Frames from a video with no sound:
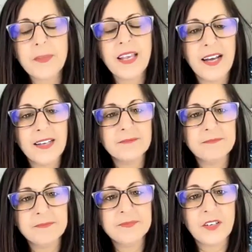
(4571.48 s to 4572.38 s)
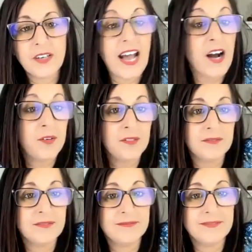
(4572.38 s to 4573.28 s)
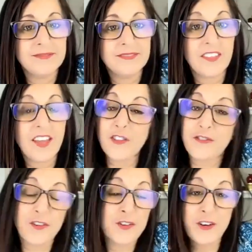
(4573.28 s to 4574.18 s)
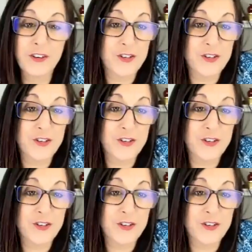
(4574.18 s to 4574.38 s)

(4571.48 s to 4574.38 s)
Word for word: yeah, they're now, they're the full grown